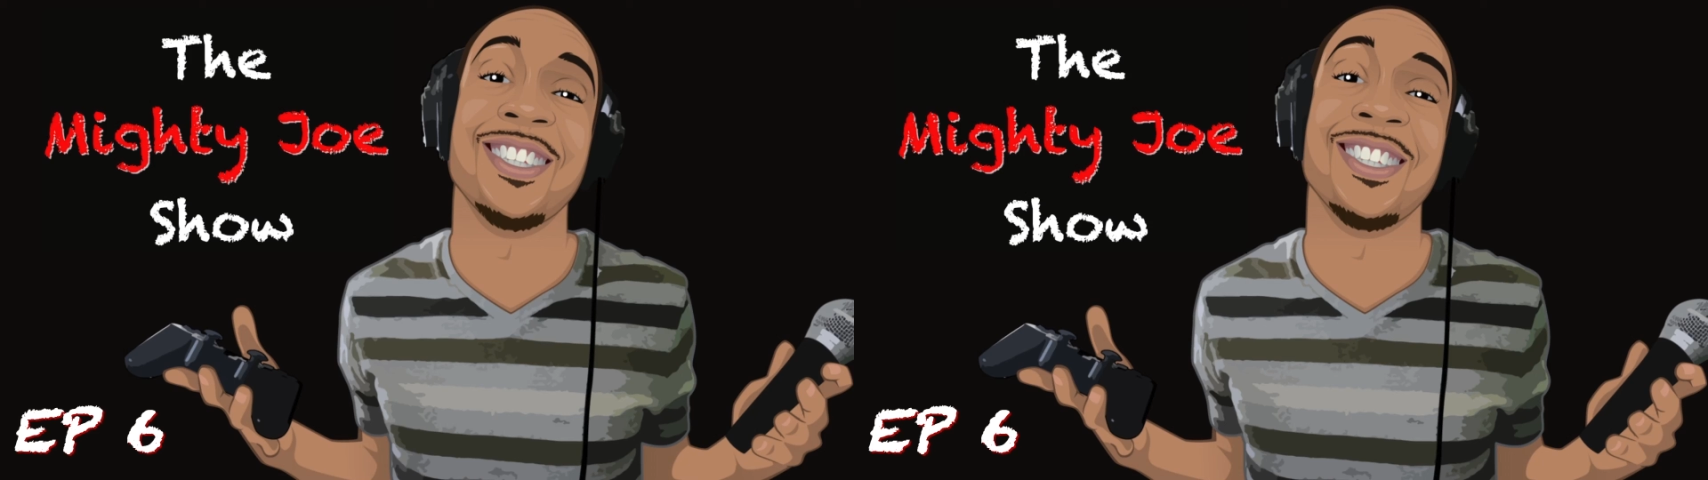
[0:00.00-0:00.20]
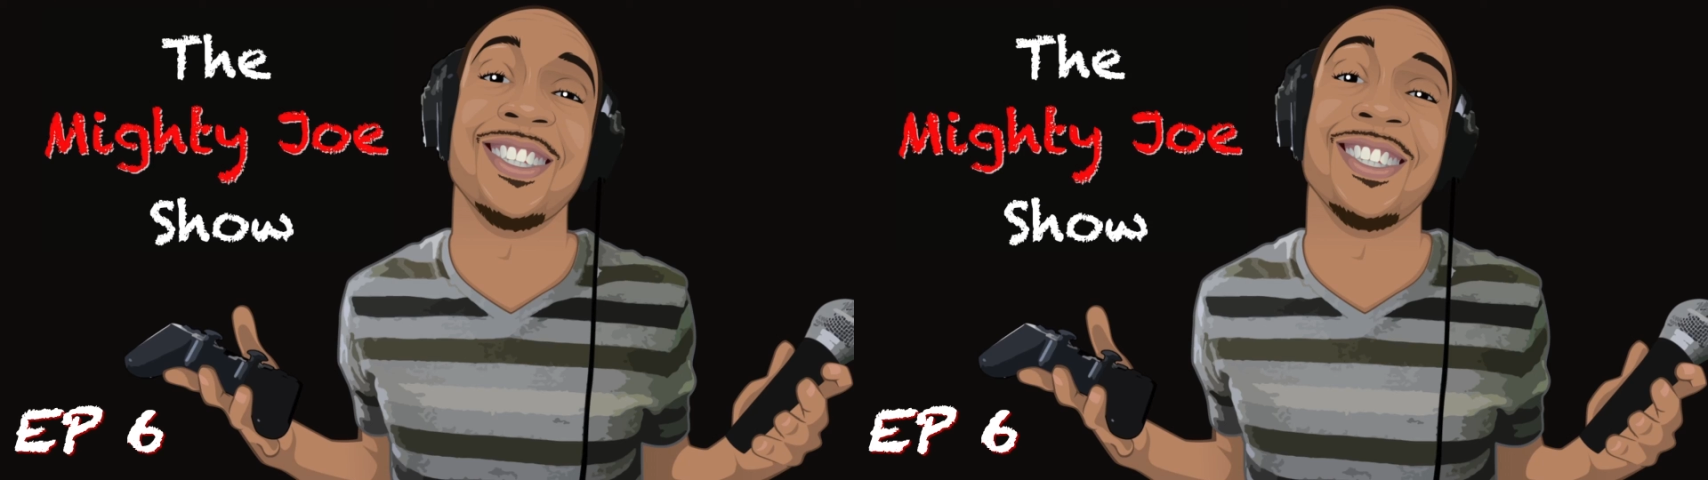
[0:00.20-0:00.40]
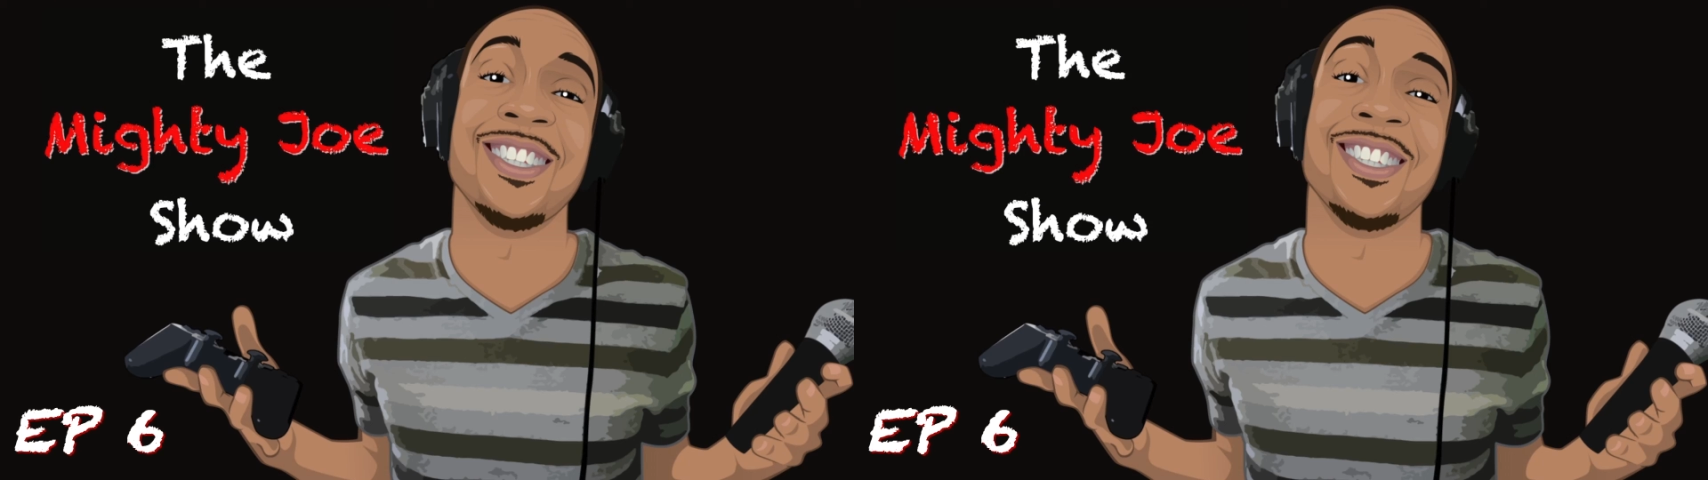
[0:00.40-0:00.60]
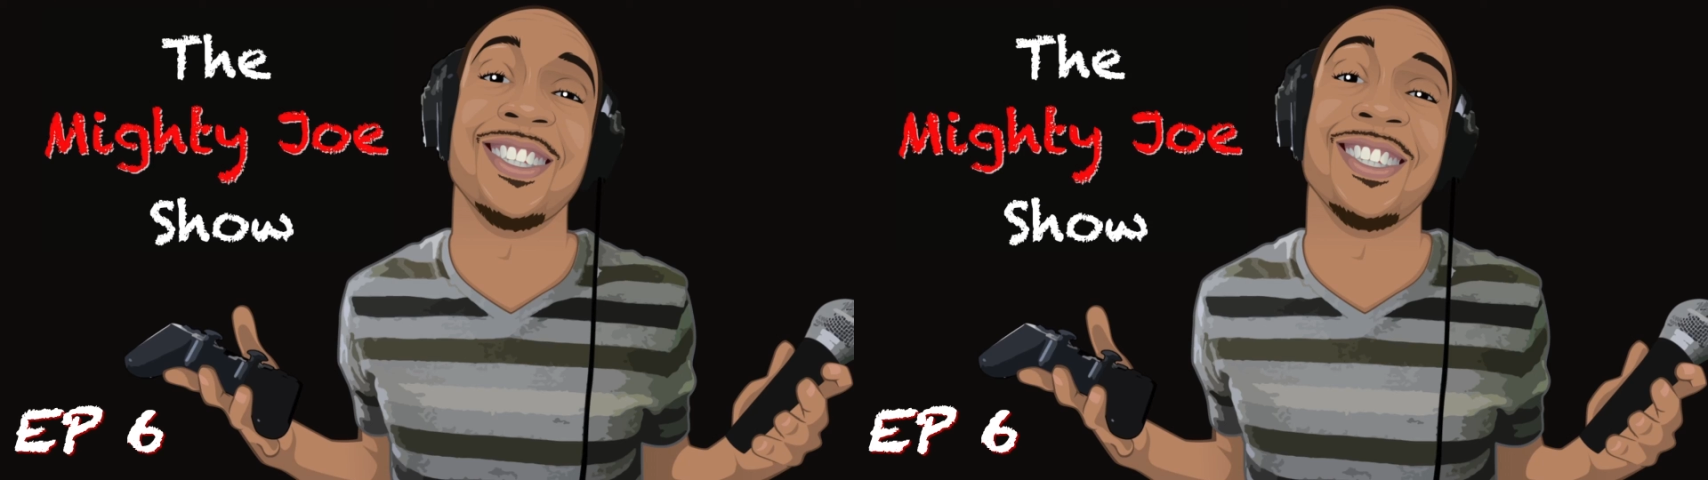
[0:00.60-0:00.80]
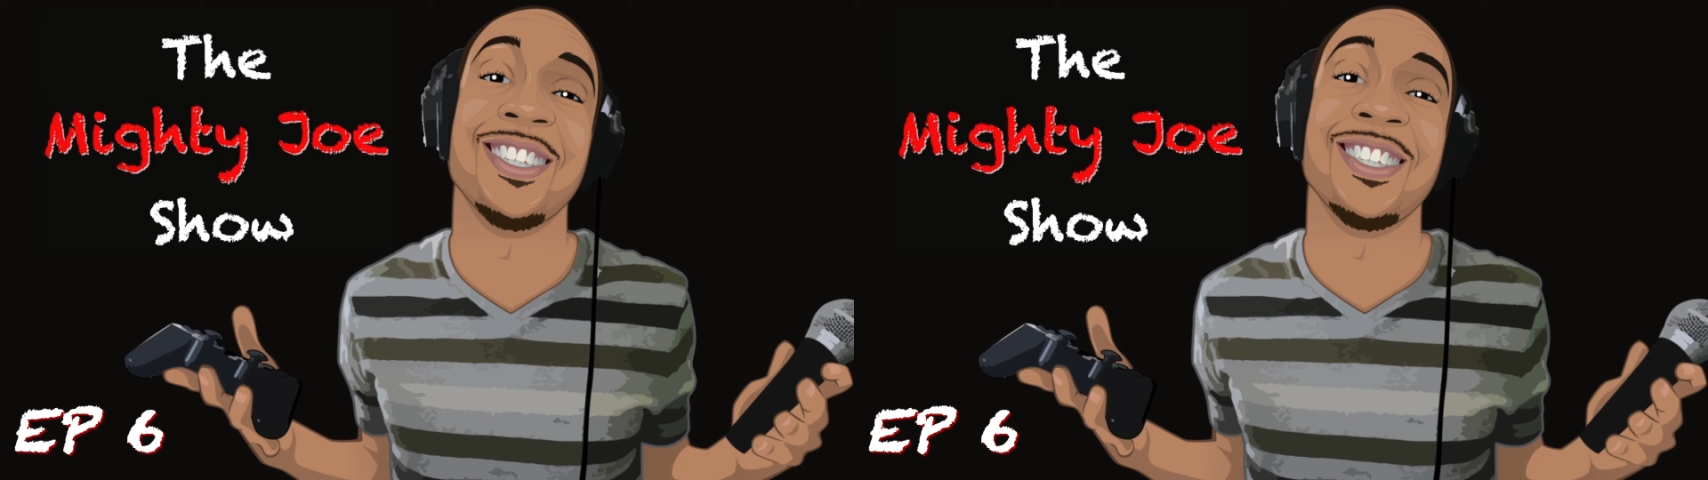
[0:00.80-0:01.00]
have any
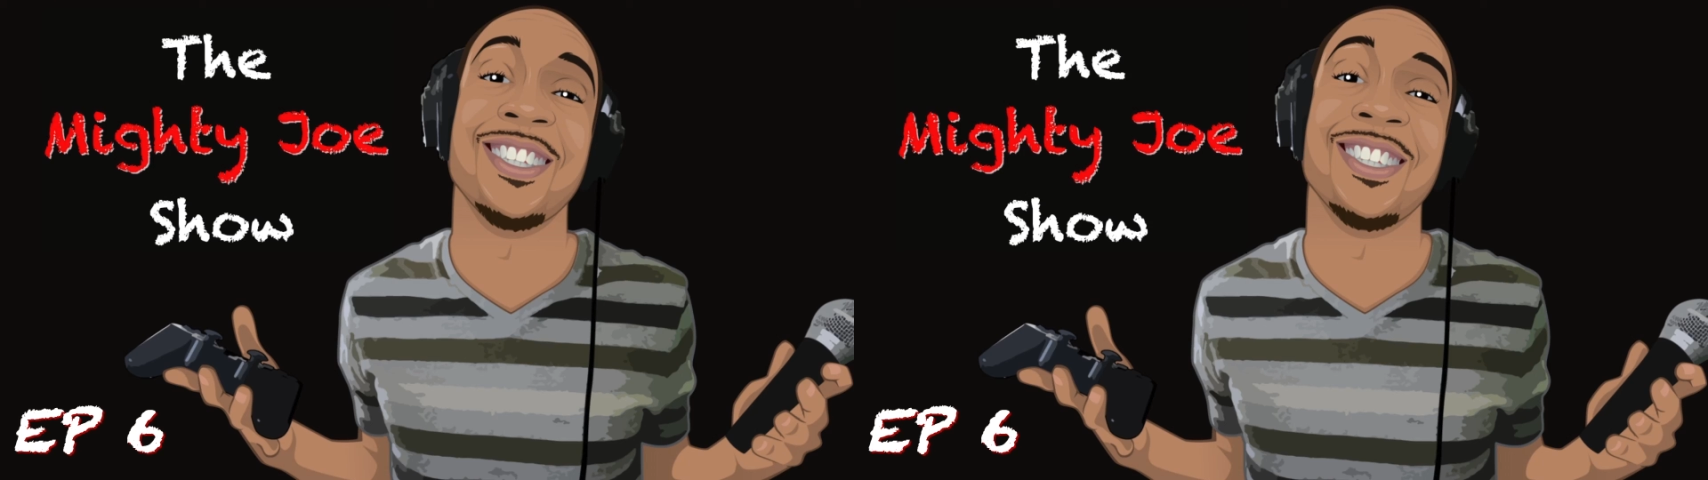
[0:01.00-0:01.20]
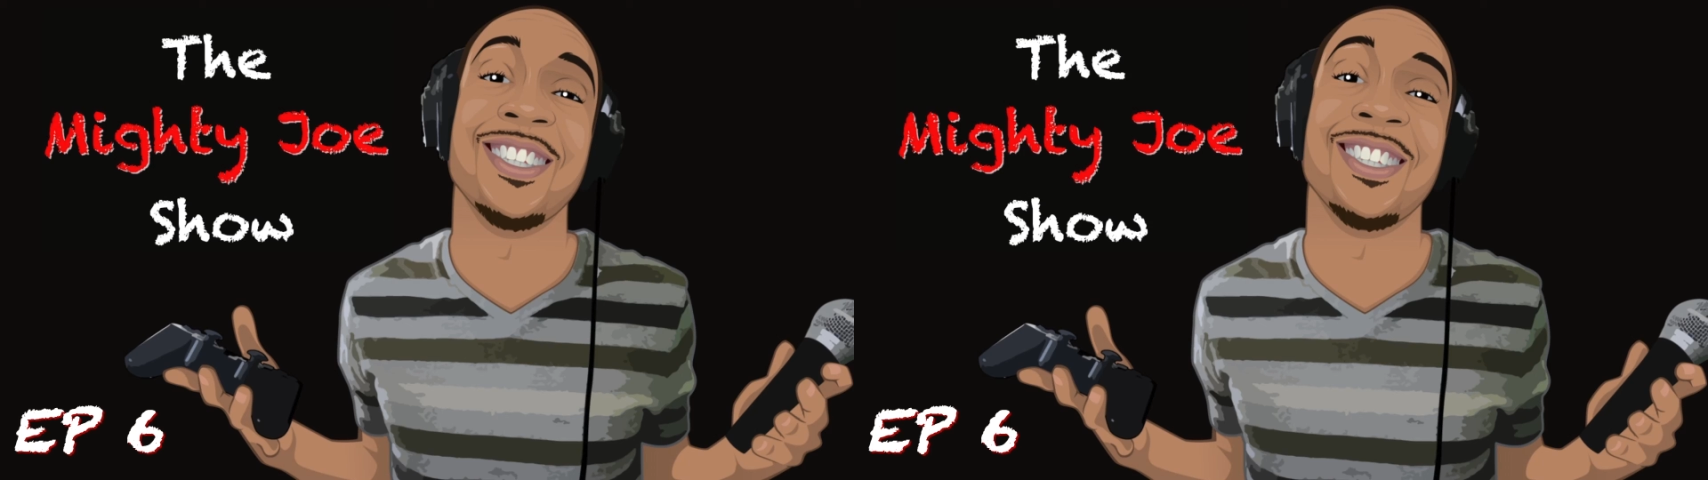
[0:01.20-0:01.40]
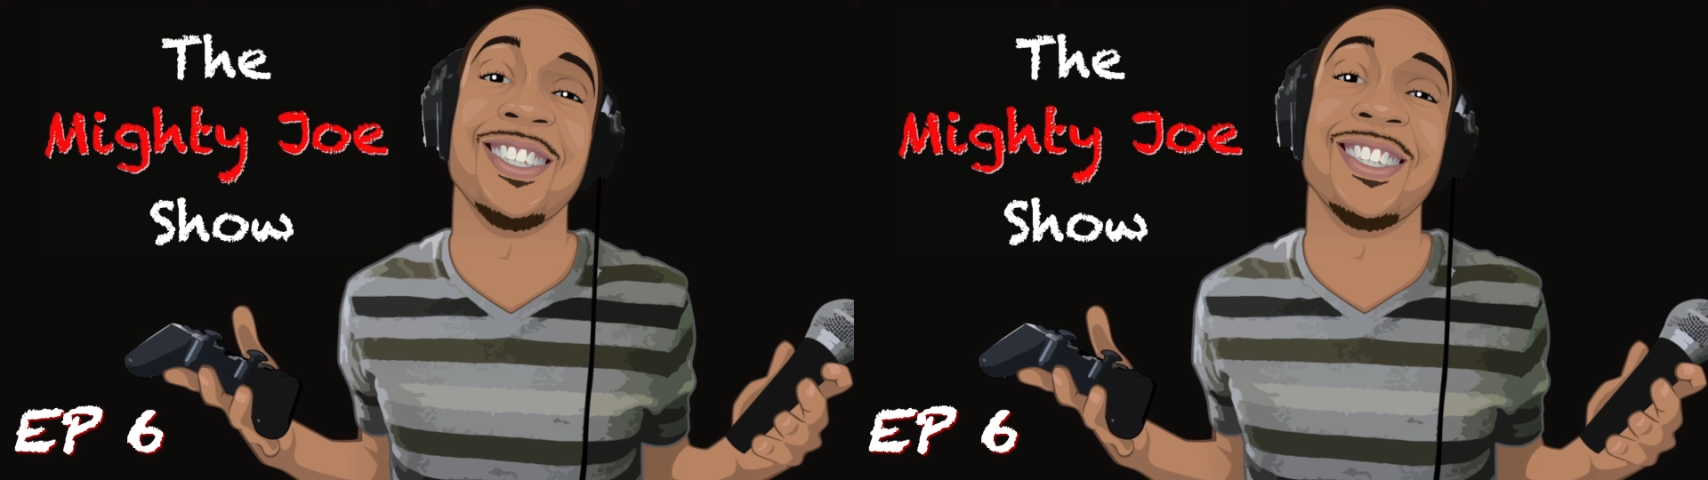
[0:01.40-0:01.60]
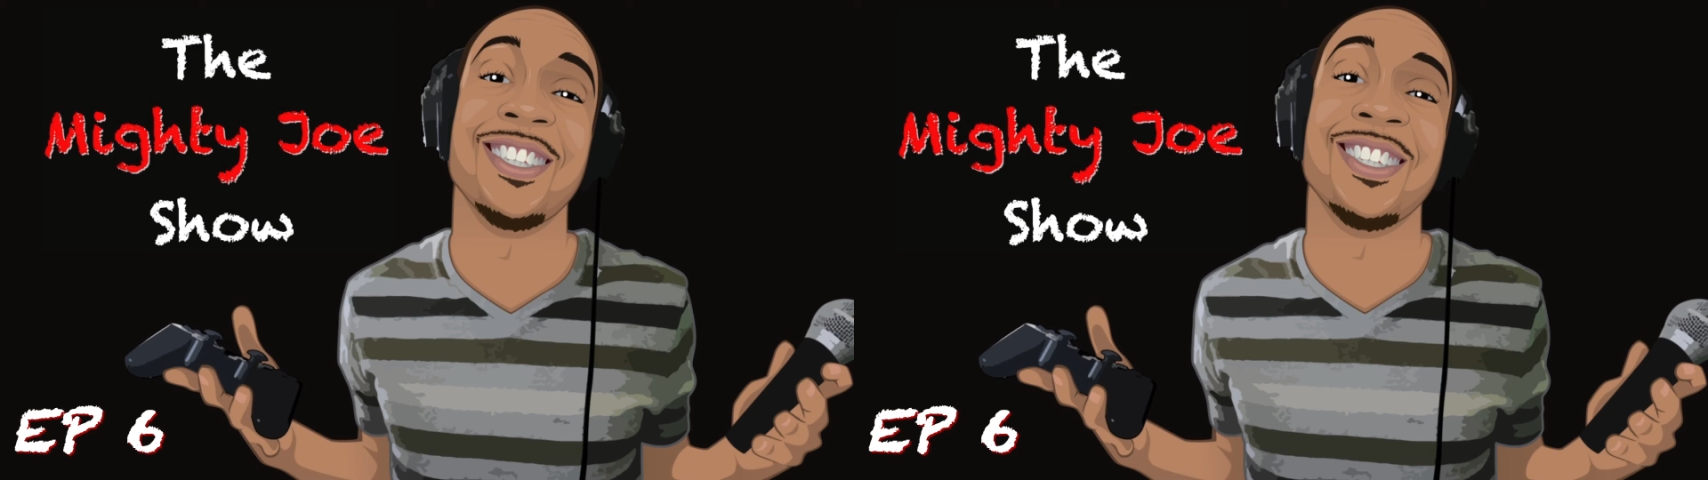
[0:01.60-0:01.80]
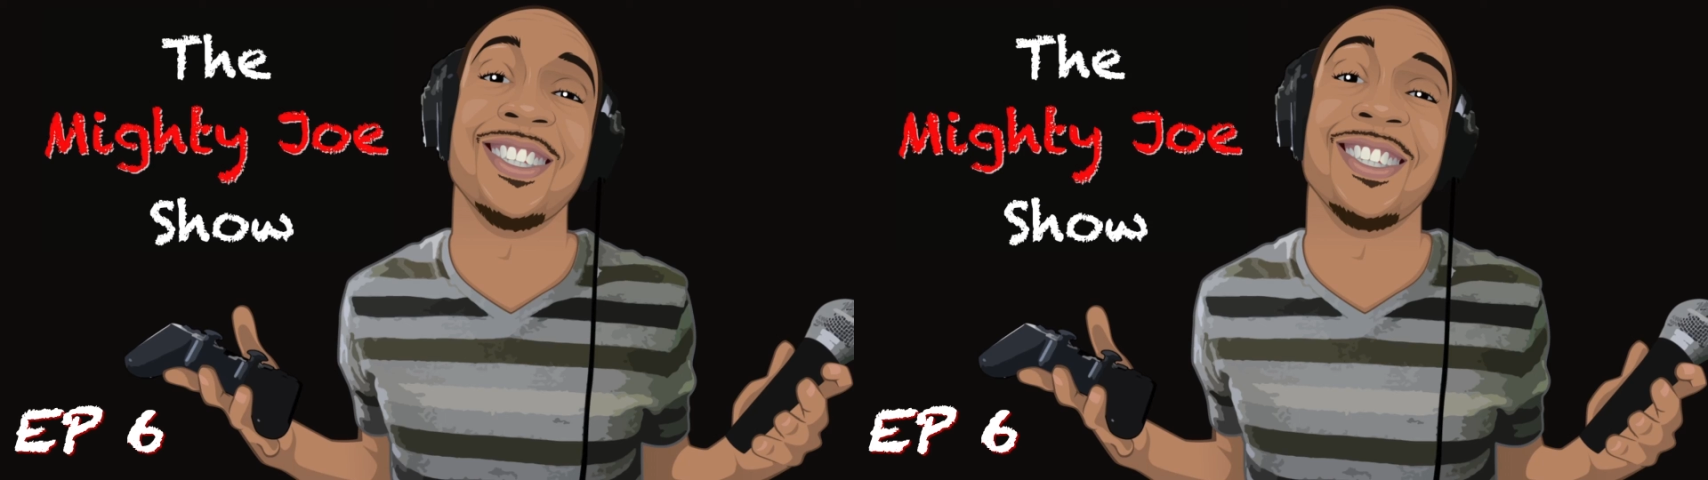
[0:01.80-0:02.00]
questions about
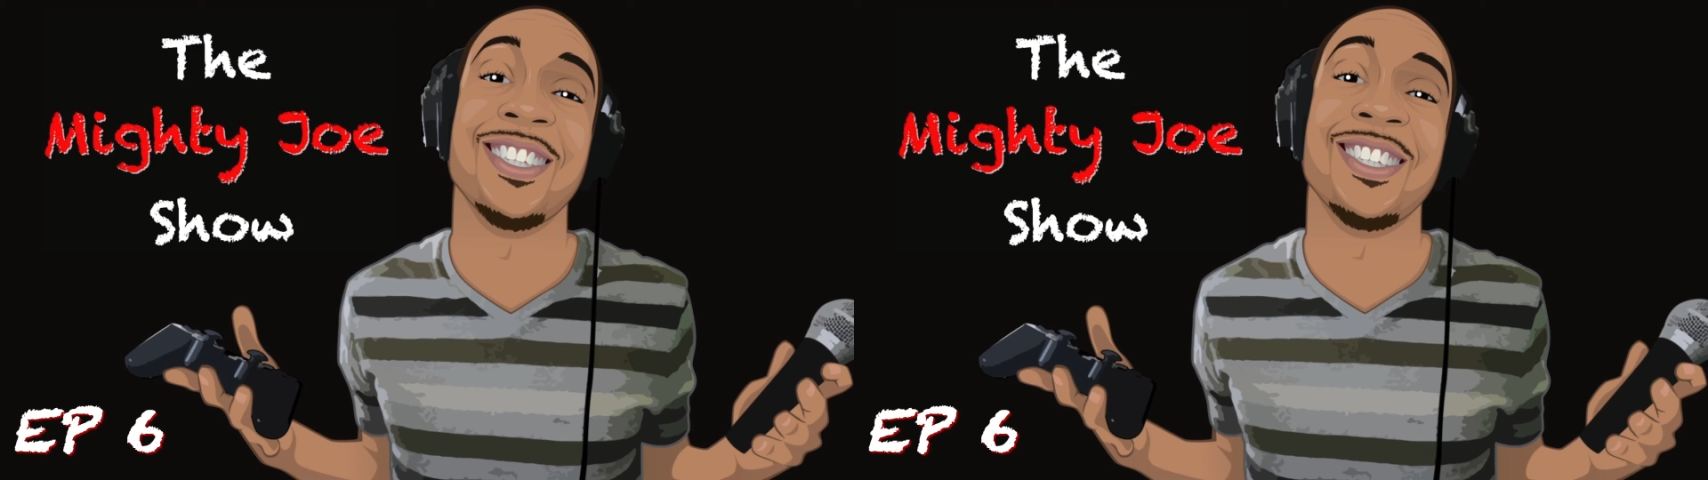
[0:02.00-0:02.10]
anything